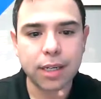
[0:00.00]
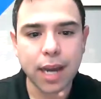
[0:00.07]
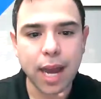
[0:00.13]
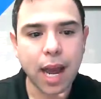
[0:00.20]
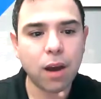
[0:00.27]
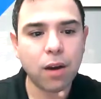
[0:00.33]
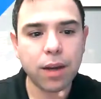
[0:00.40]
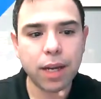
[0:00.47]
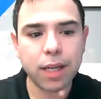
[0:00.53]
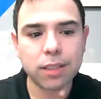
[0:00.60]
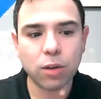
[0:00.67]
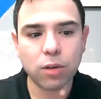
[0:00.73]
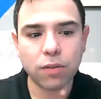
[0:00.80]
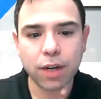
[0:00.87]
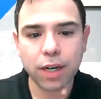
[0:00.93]
now it's
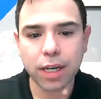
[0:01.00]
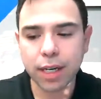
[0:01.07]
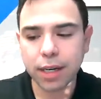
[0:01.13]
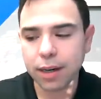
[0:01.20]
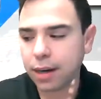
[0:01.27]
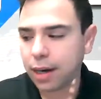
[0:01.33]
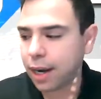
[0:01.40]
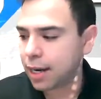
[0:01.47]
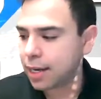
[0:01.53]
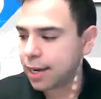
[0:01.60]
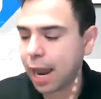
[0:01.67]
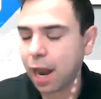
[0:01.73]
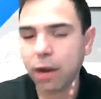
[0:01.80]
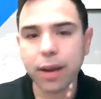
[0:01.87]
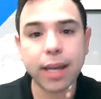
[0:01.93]
over here, and
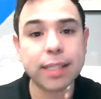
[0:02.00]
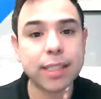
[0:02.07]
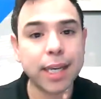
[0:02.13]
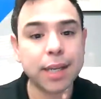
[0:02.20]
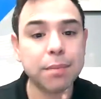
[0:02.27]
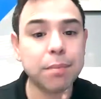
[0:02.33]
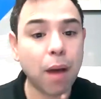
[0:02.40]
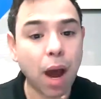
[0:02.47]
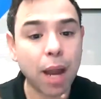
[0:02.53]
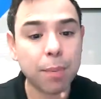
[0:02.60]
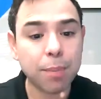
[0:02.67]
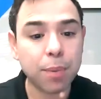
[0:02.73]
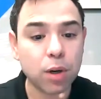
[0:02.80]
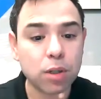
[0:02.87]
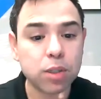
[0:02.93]
now it's in my
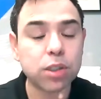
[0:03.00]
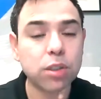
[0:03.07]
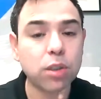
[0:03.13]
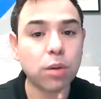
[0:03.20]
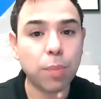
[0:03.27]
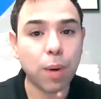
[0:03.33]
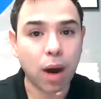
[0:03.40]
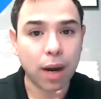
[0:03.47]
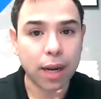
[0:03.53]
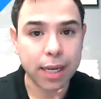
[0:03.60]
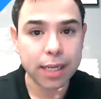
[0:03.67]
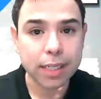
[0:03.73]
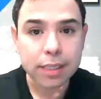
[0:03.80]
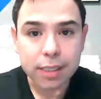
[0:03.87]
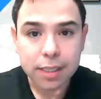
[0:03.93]
personal
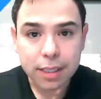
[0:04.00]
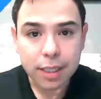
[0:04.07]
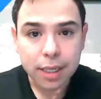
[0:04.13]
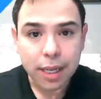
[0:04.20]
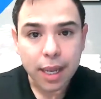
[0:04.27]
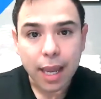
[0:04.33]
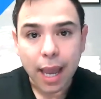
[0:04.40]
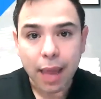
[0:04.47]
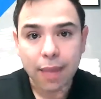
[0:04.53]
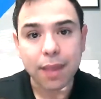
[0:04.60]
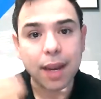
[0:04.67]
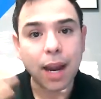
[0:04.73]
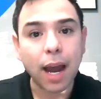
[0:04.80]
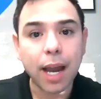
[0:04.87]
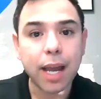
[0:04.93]
pocket. And then
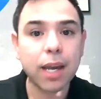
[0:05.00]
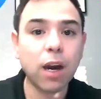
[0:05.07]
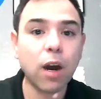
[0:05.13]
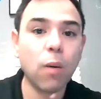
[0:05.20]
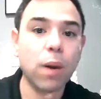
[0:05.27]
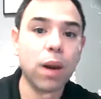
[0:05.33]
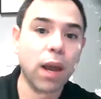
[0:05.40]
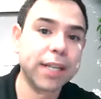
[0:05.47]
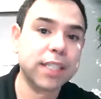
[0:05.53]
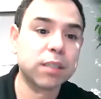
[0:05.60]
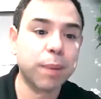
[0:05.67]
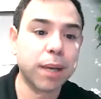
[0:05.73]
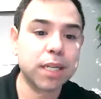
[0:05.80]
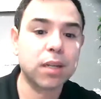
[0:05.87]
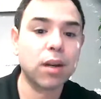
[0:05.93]
I go and I
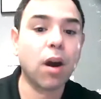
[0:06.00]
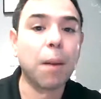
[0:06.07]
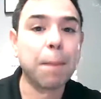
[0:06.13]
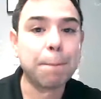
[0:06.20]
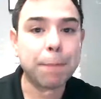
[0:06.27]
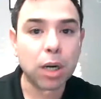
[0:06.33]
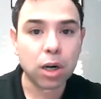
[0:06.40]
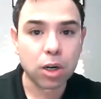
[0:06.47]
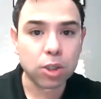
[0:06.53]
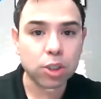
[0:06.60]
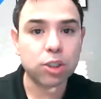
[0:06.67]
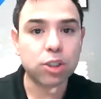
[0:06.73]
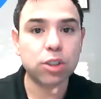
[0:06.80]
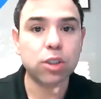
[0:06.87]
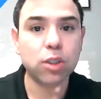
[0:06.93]
spend it on
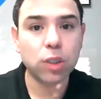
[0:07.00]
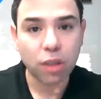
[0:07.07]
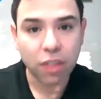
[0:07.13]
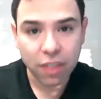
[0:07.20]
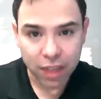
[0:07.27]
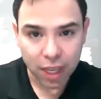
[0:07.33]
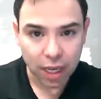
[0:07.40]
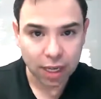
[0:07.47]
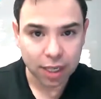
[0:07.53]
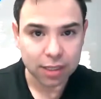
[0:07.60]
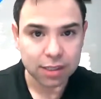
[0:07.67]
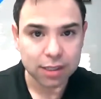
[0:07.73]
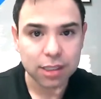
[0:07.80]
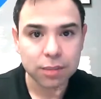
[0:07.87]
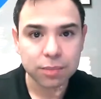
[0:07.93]
personal
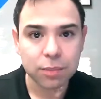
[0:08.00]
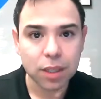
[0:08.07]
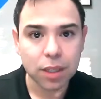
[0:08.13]
things.